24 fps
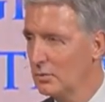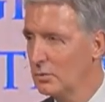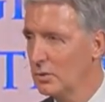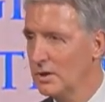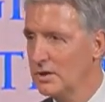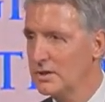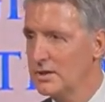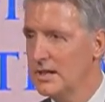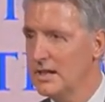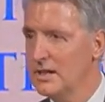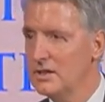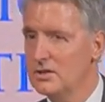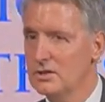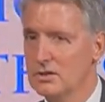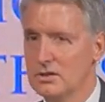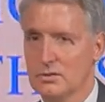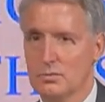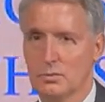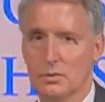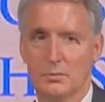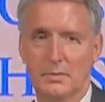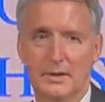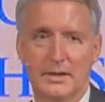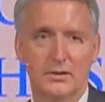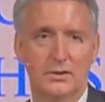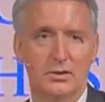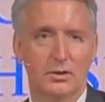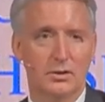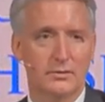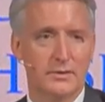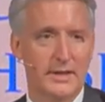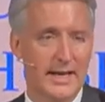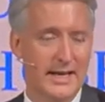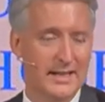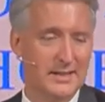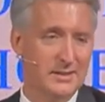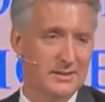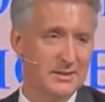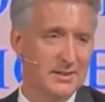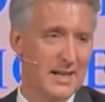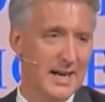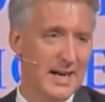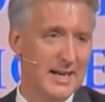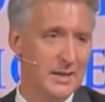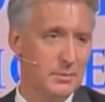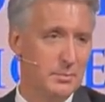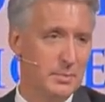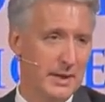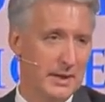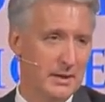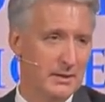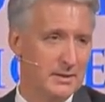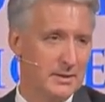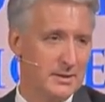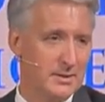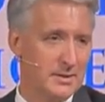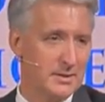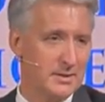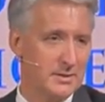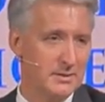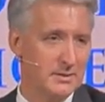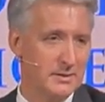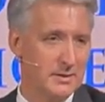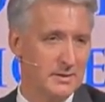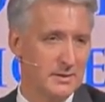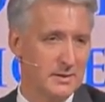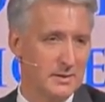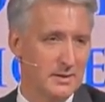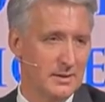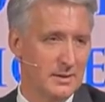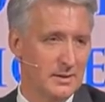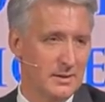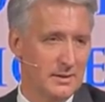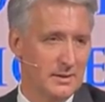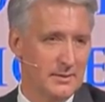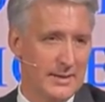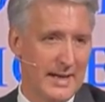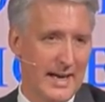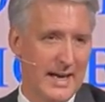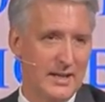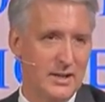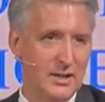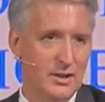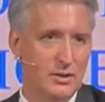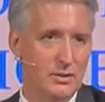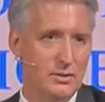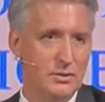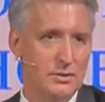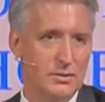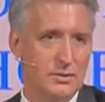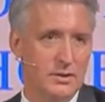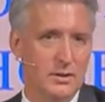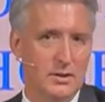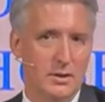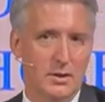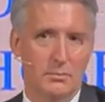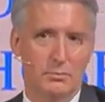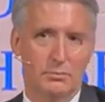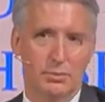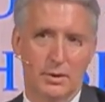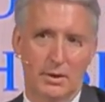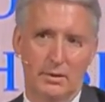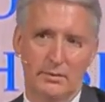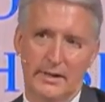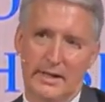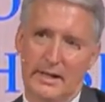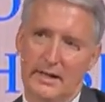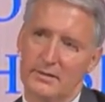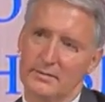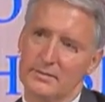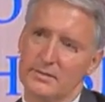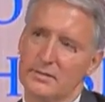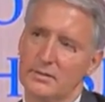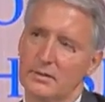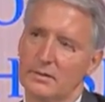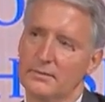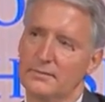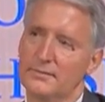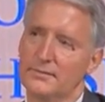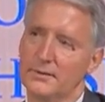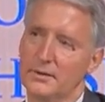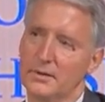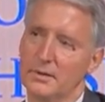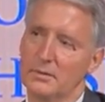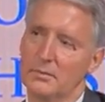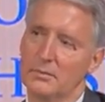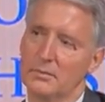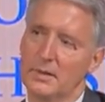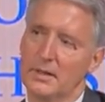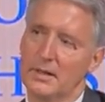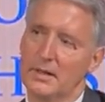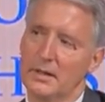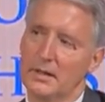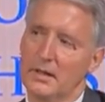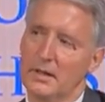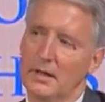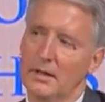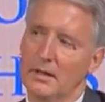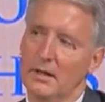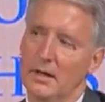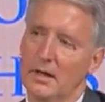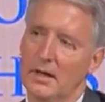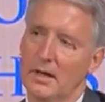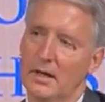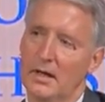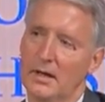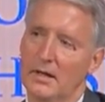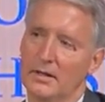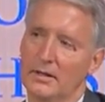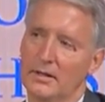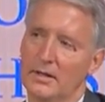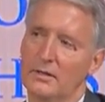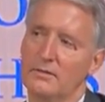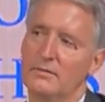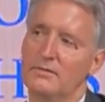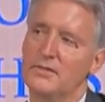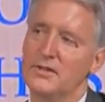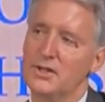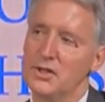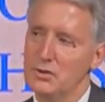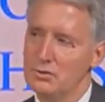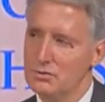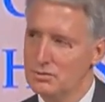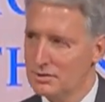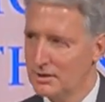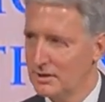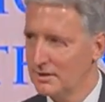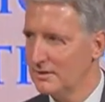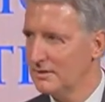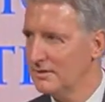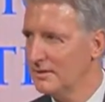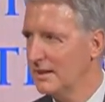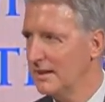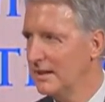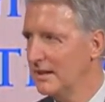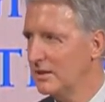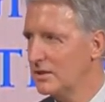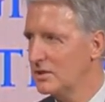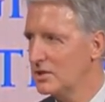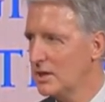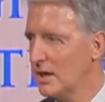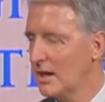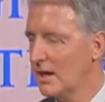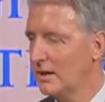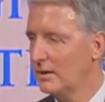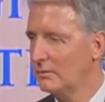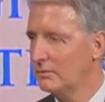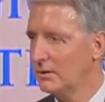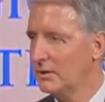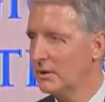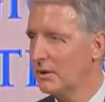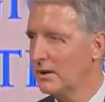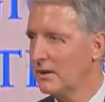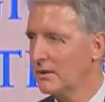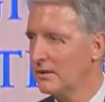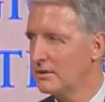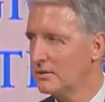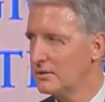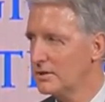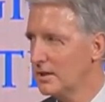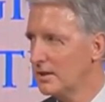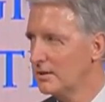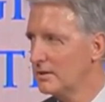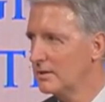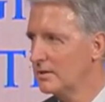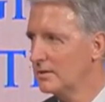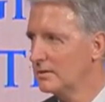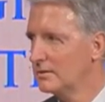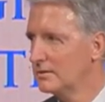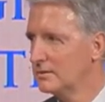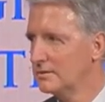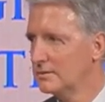where teachers were being told they had to lie to parents. They had to use pronouns to affirm confusion in a child regarding their gender.